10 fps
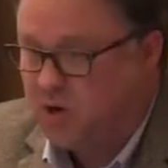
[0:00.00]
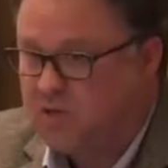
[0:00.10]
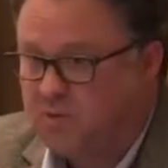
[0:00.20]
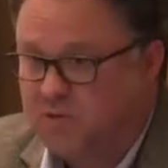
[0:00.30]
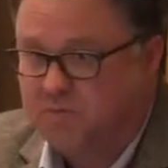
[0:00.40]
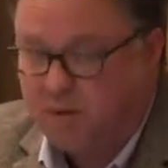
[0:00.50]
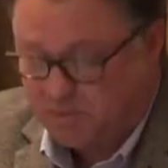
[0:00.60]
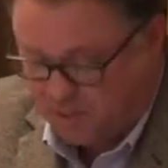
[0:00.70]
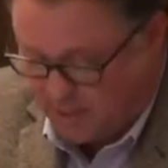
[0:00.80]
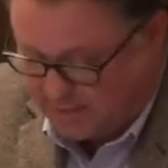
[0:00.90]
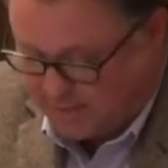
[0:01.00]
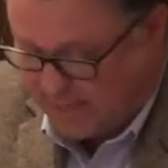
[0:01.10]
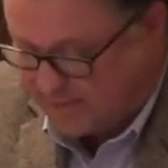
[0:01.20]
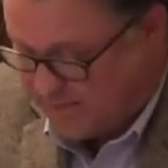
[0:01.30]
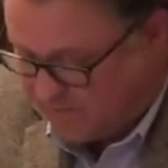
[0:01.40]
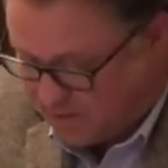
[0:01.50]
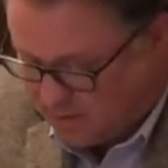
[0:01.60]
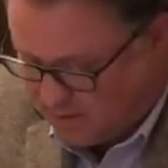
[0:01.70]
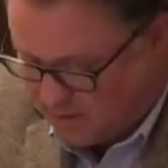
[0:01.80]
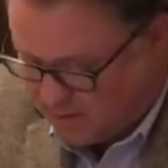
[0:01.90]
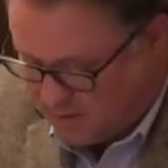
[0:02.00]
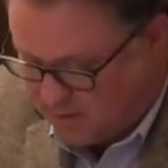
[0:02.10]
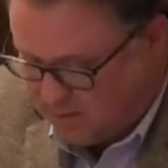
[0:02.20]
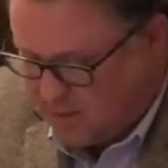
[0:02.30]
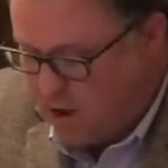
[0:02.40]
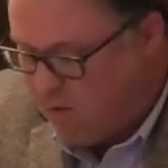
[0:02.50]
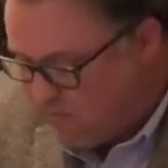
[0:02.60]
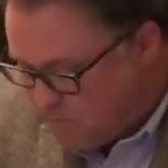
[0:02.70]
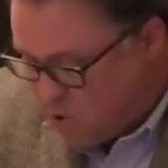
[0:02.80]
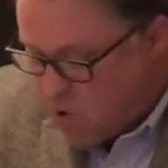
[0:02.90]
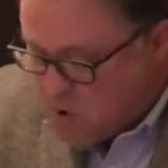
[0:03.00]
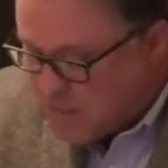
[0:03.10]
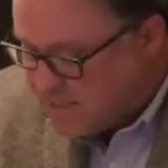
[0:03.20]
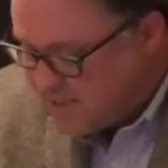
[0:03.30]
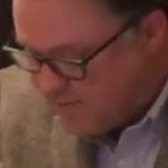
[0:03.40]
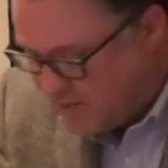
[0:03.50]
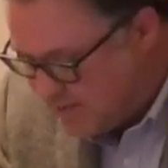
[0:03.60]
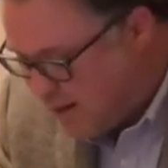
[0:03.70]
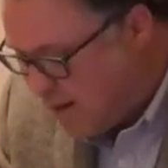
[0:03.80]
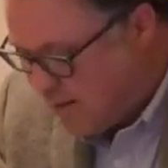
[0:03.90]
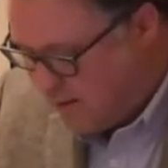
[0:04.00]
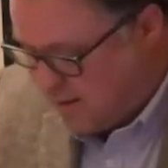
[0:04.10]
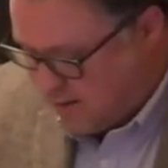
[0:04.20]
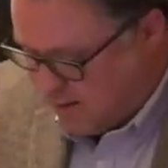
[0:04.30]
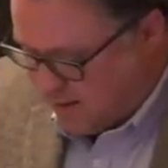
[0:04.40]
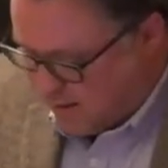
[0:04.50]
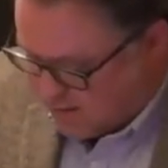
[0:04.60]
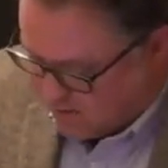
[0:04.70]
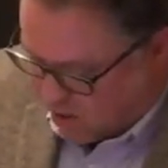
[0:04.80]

Church, which was published in 1987. However, from the early 70s on, his